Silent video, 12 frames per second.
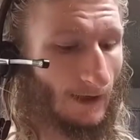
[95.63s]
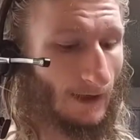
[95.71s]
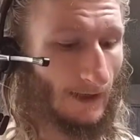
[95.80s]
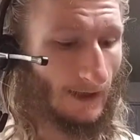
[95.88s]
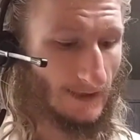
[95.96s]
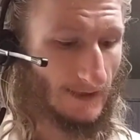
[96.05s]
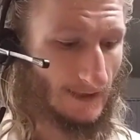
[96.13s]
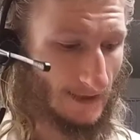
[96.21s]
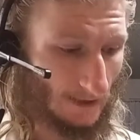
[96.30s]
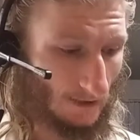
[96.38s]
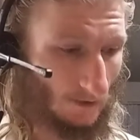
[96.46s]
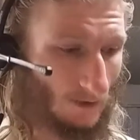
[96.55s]
it's
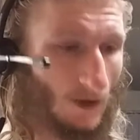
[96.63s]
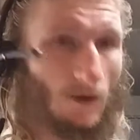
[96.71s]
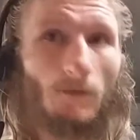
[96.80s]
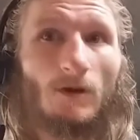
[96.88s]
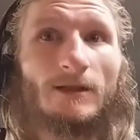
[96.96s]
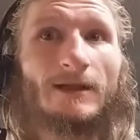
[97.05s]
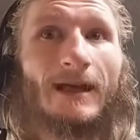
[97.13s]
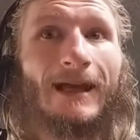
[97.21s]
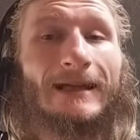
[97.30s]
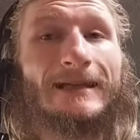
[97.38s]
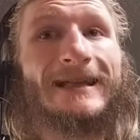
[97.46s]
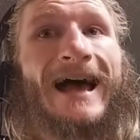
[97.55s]
still almost
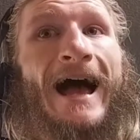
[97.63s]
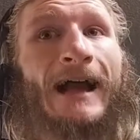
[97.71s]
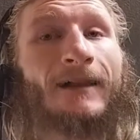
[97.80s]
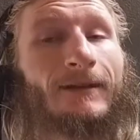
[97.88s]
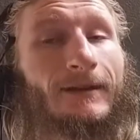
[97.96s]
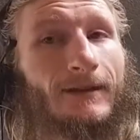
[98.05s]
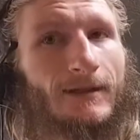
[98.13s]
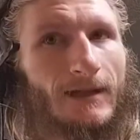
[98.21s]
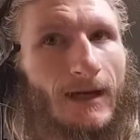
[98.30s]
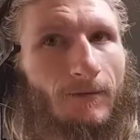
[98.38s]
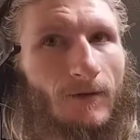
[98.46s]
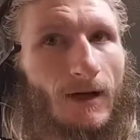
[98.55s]
exactly the
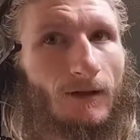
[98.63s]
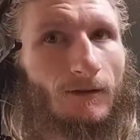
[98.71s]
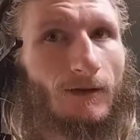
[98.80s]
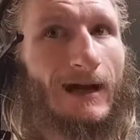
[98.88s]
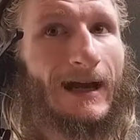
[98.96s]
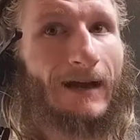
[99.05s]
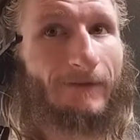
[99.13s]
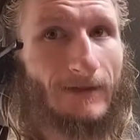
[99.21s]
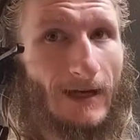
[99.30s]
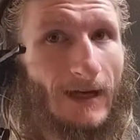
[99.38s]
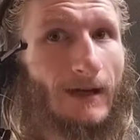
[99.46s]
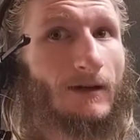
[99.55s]
same color. I have
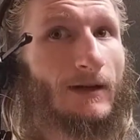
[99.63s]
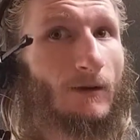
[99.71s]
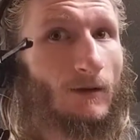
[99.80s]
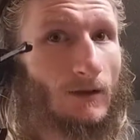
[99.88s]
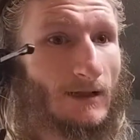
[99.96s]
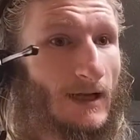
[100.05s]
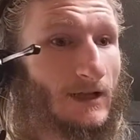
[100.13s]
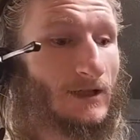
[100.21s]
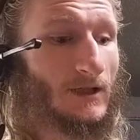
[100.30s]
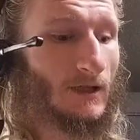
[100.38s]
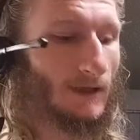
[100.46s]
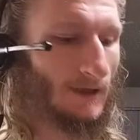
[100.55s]
taken such
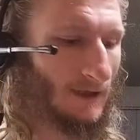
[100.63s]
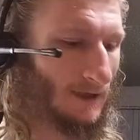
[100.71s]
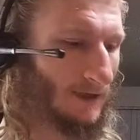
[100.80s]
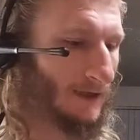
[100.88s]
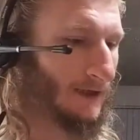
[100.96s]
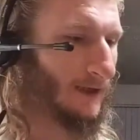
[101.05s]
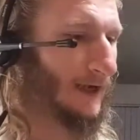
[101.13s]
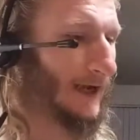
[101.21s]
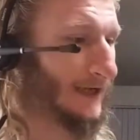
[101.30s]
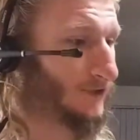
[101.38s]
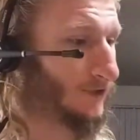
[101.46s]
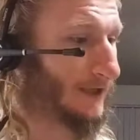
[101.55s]

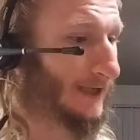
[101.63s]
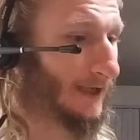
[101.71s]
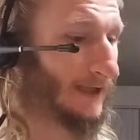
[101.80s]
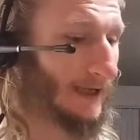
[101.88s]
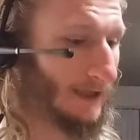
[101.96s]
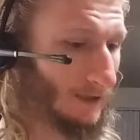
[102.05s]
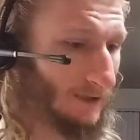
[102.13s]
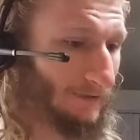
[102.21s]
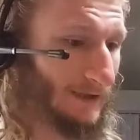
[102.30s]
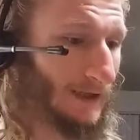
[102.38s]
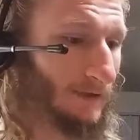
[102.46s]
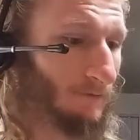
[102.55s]
intricate care of it.